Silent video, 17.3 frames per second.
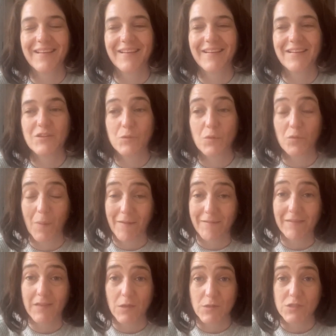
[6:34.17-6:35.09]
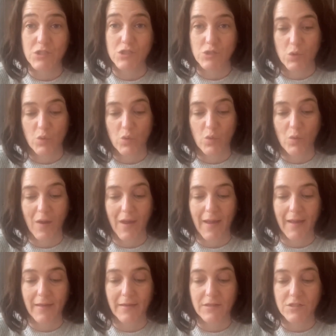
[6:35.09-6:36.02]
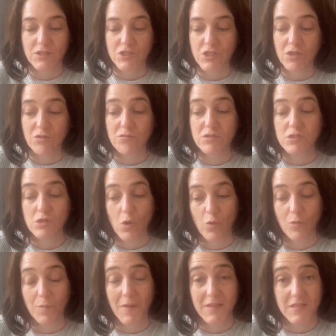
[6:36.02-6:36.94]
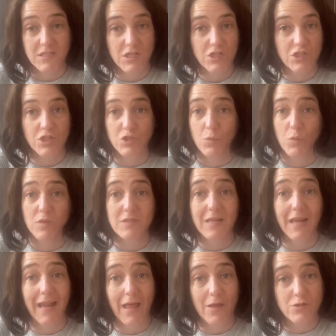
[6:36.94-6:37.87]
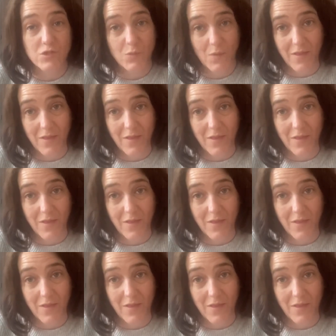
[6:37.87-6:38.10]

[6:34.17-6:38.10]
She was wearing those to school, and she was told by the teacher she wasn't allowed to